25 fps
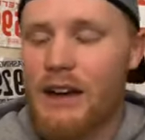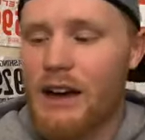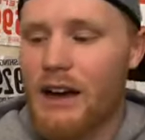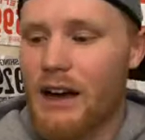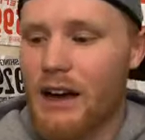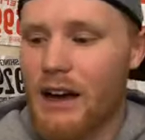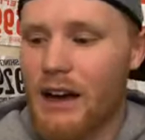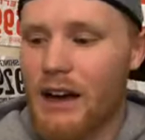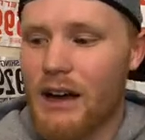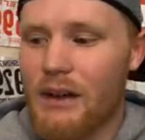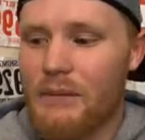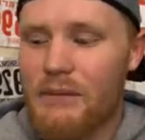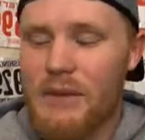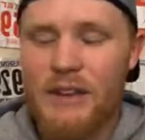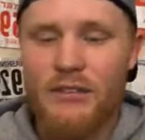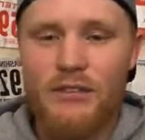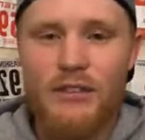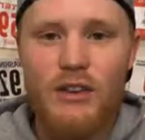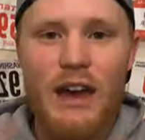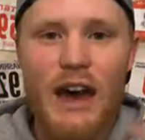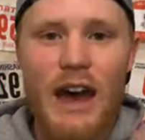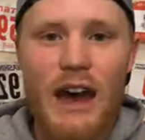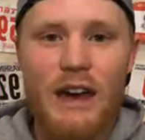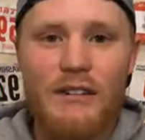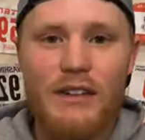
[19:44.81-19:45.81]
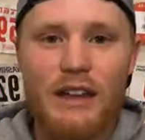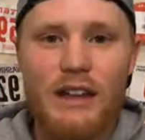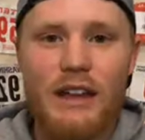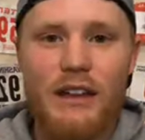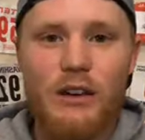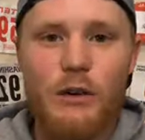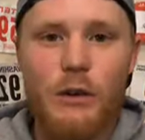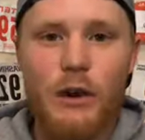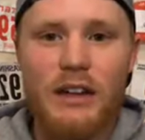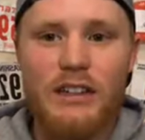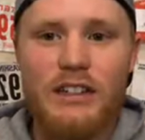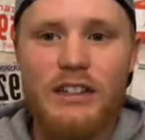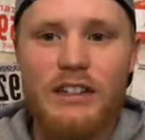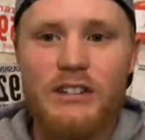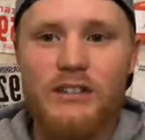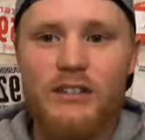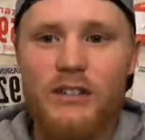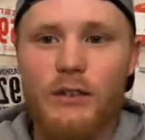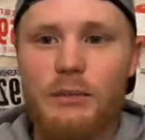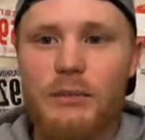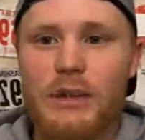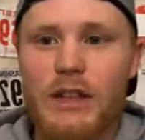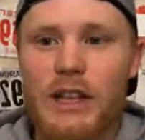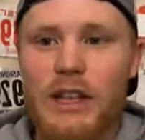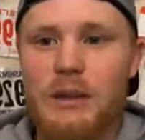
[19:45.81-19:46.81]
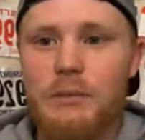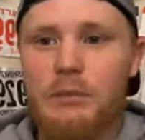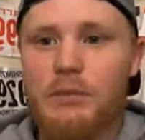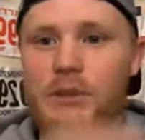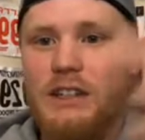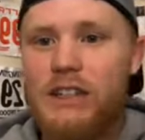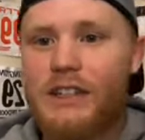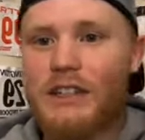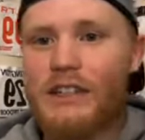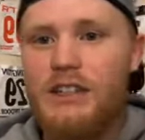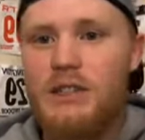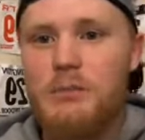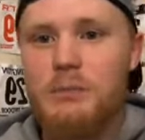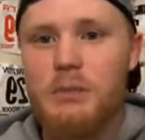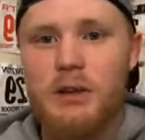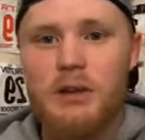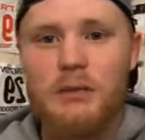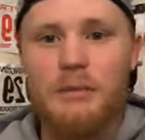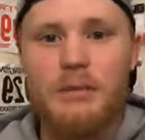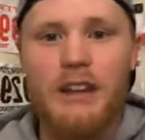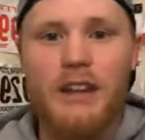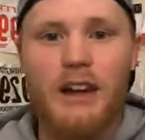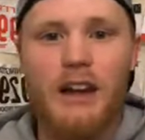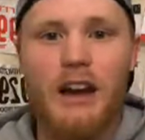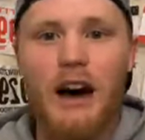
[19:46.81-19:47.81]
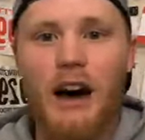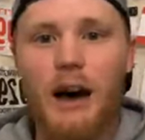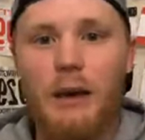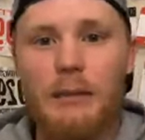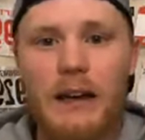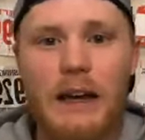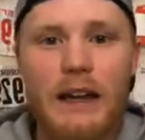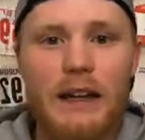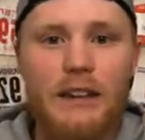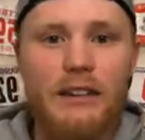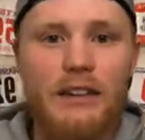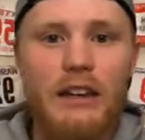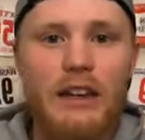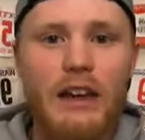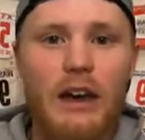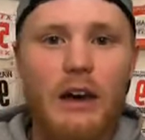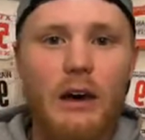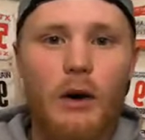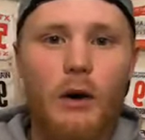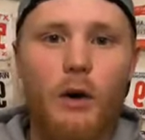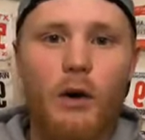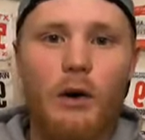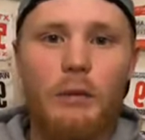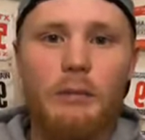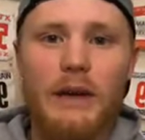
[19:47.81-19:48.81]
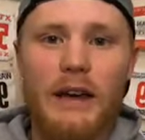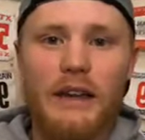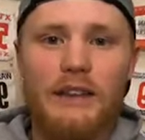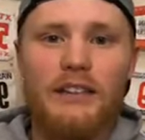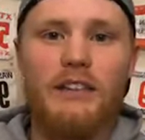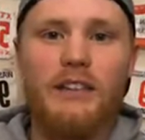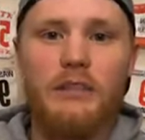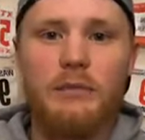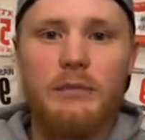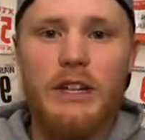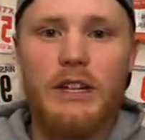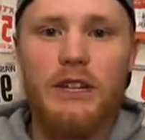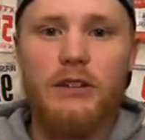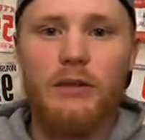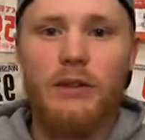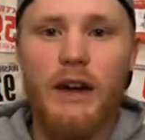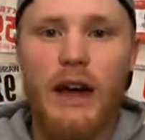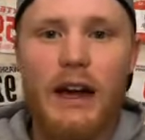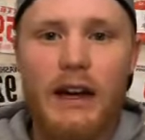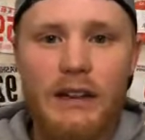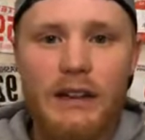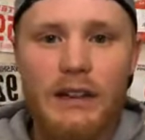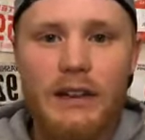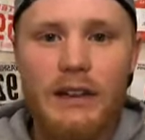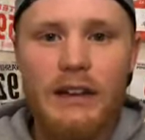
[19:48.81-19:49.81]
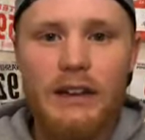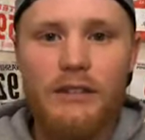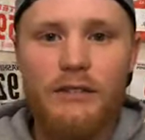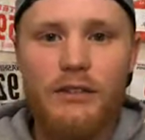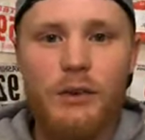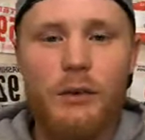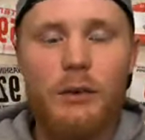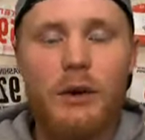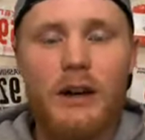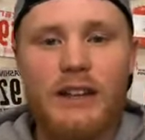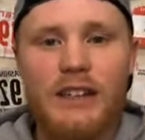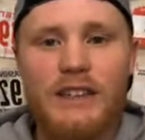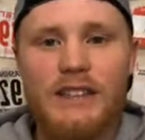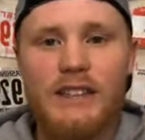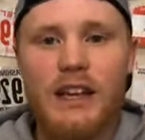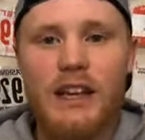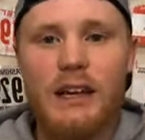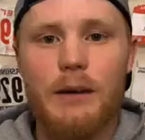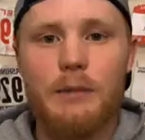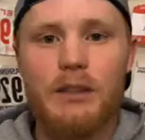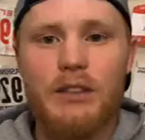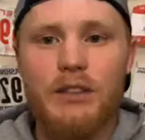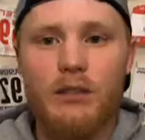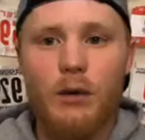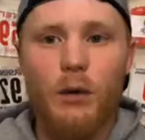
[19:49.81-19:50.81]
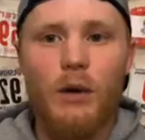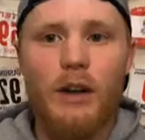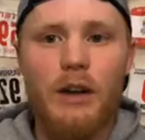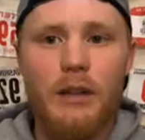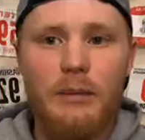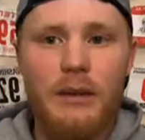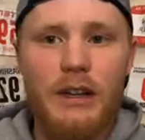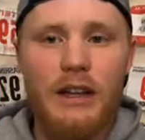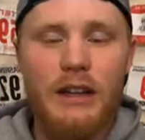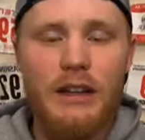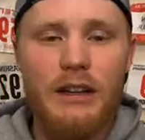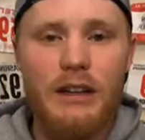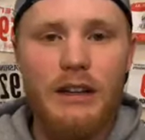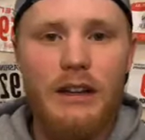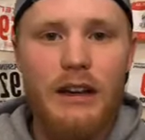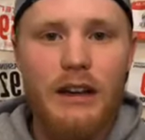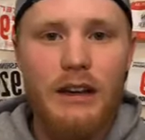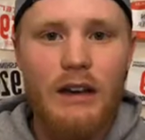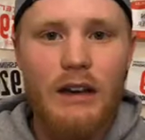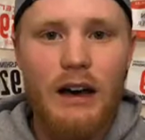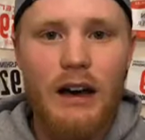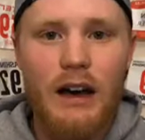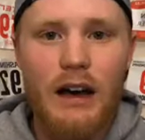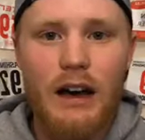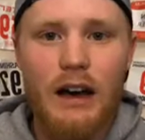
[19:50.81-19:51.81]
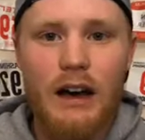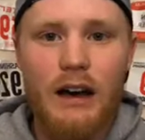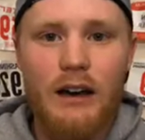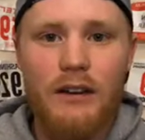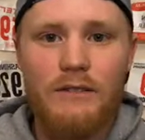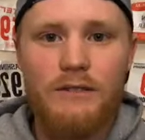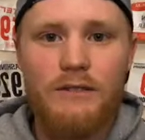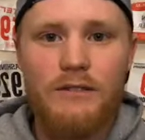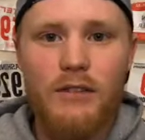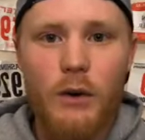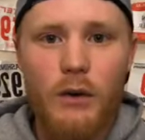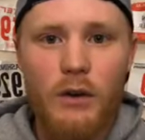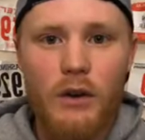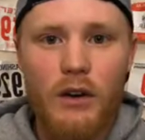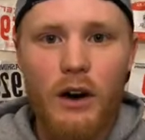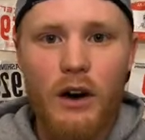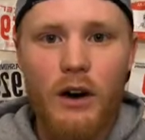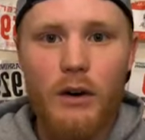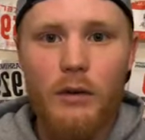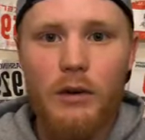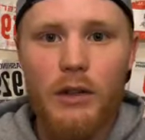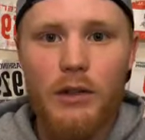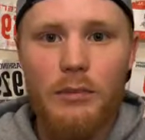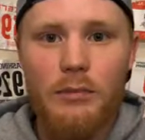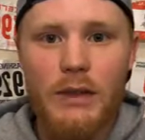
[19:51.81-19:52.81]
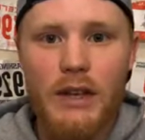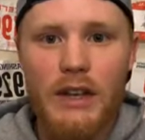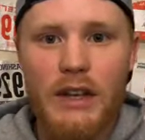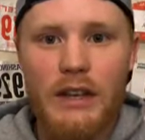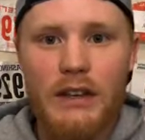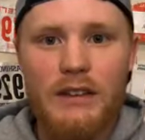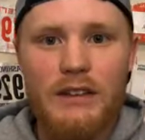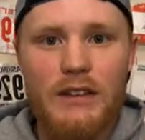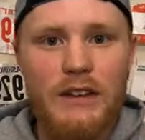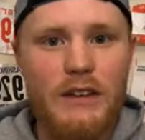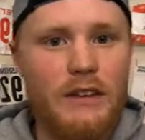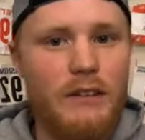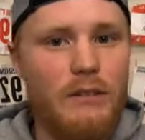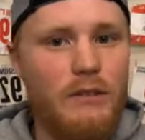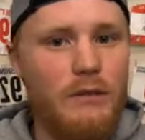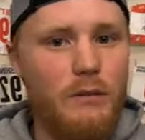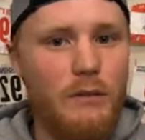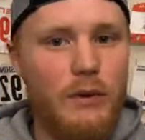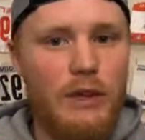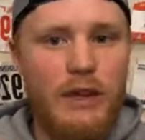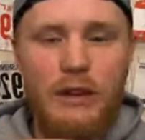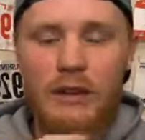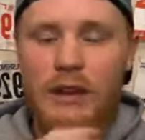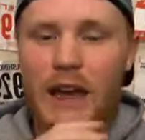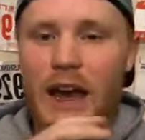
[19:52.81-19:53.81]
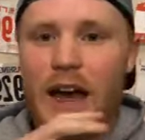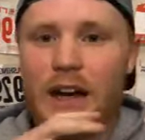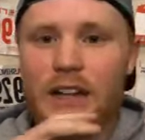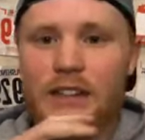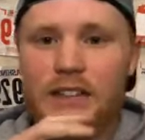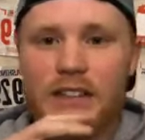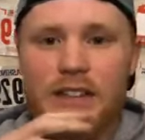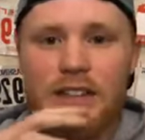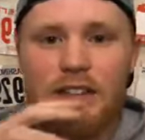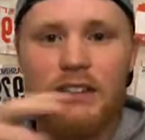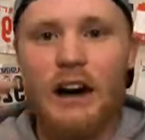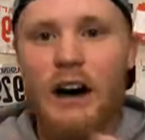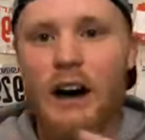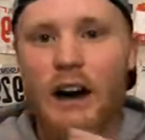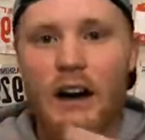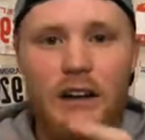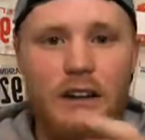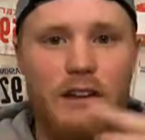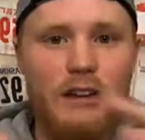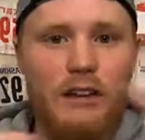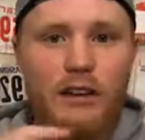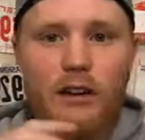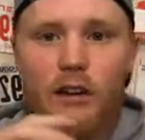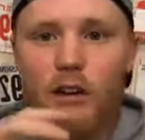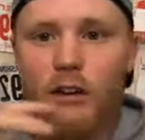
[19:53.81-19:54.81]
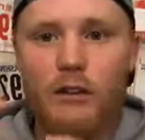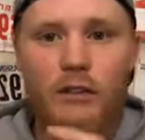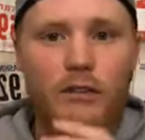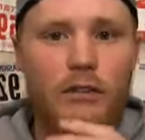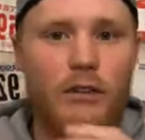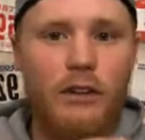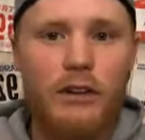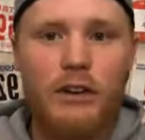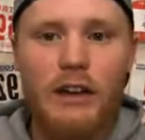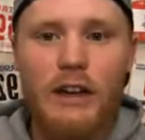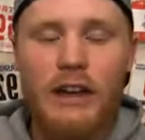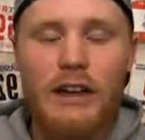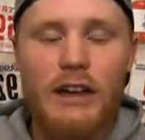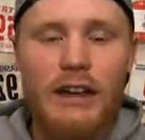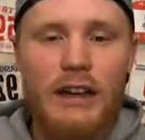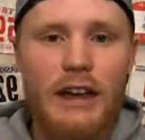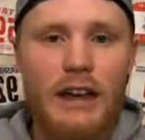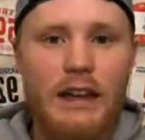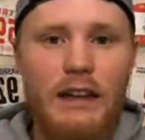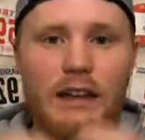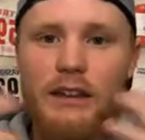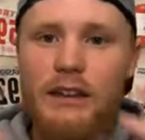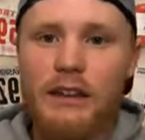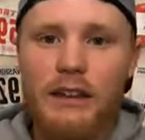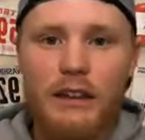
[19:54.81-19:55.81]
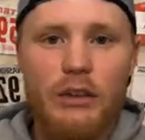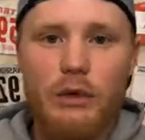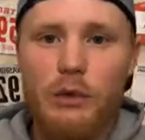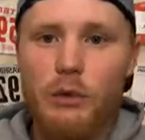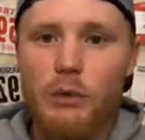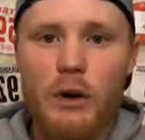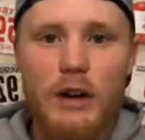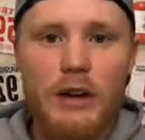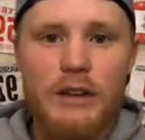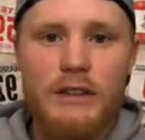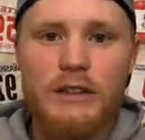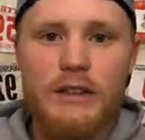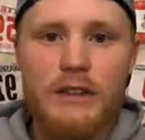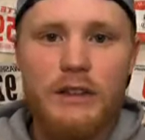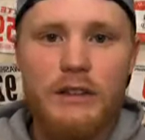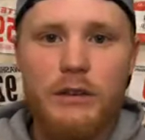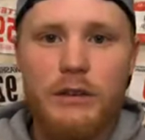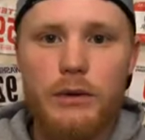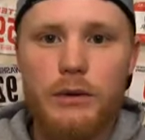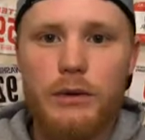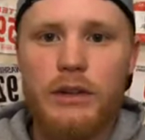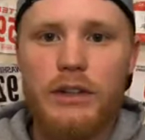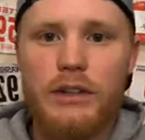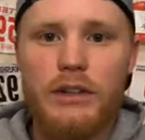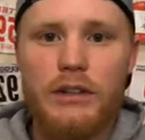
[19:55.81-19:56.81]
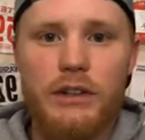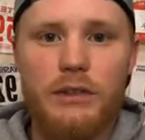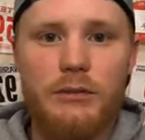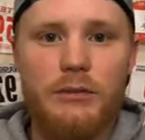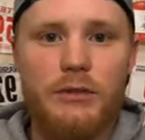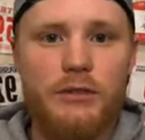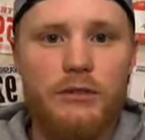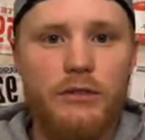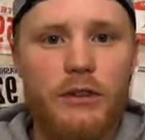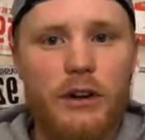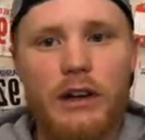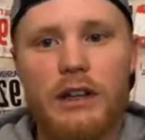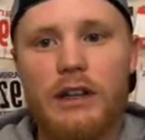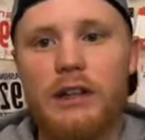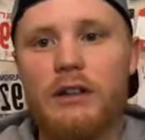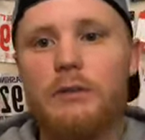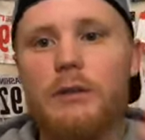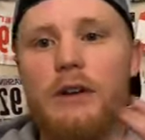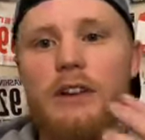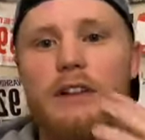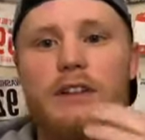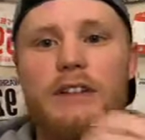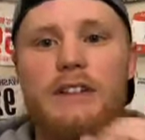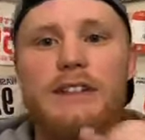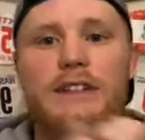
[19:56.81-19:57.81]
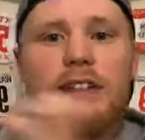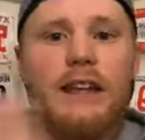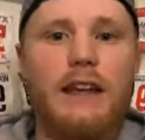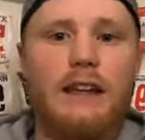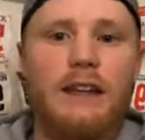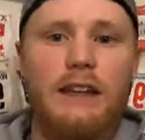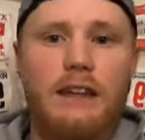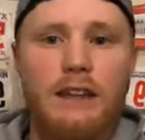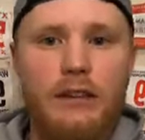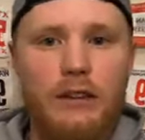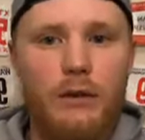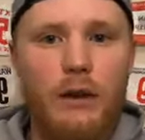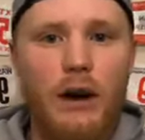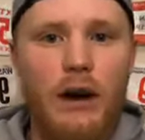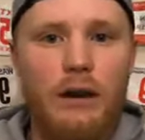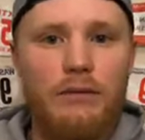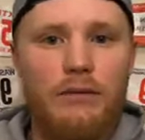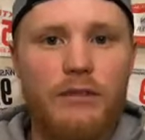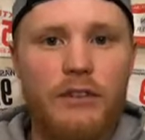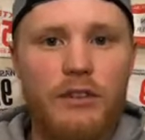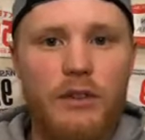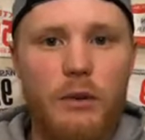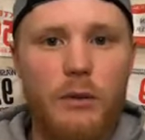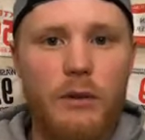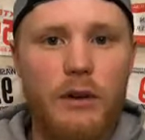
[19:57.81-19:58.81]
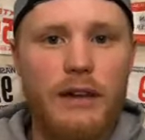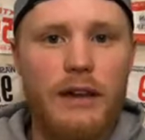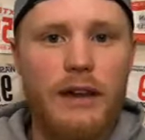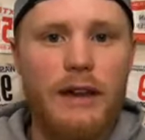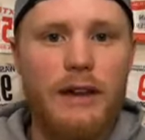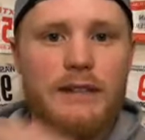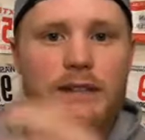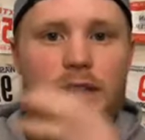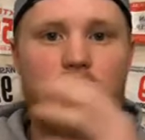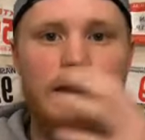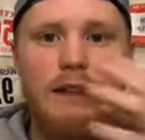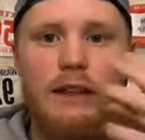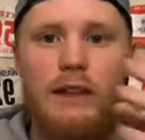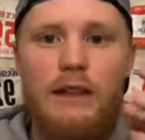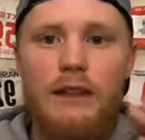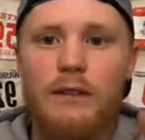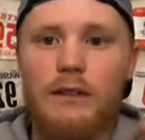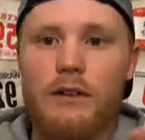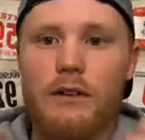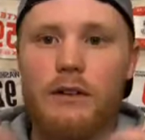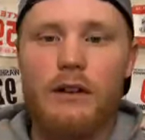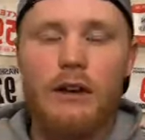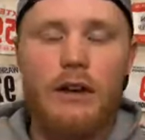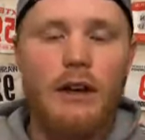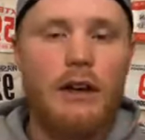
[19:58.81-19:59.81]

Um, if you have any questions for me, please just put them in the comments or message me directly. If you want to set up a 20 minute uh, phone call with me to we can actually talk and go over anything you want to in terms of running, whether it's setting you up for 2018 or